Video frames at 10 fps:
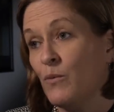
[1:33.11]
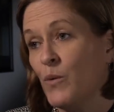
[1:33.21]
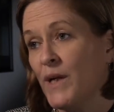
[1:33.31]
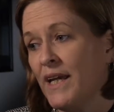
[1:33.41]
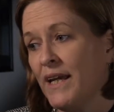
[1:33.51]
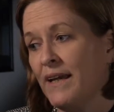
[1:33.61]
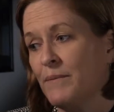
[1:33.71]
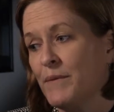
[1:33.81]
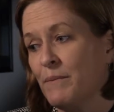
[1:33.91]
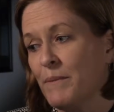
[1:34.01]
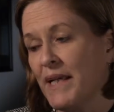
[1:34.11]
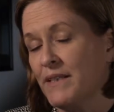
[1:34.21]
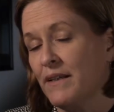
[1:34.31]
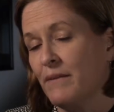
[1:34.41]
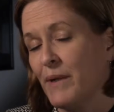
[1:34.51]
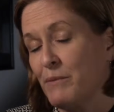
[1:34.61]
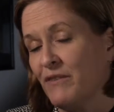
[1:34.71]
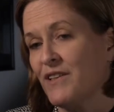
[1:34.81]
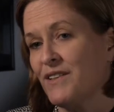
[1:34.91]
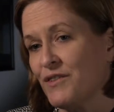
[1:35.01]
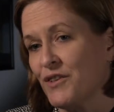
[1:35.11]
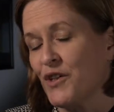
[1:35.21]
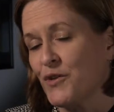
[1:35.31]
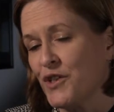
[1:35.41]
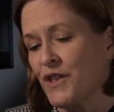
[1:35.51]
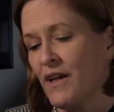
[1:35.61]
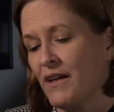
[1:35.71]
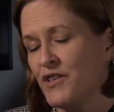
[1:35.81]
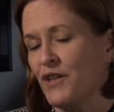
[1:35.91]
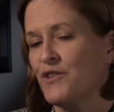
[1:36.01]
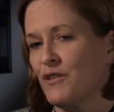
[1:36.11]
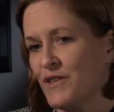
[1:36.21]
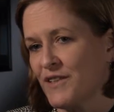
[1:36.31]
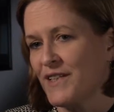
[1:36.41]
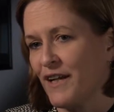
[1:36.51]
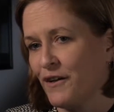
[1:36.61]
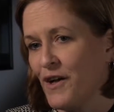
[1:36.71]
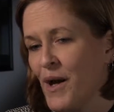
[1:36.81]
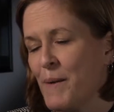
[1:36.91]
We implemented at my previous institution a shared services center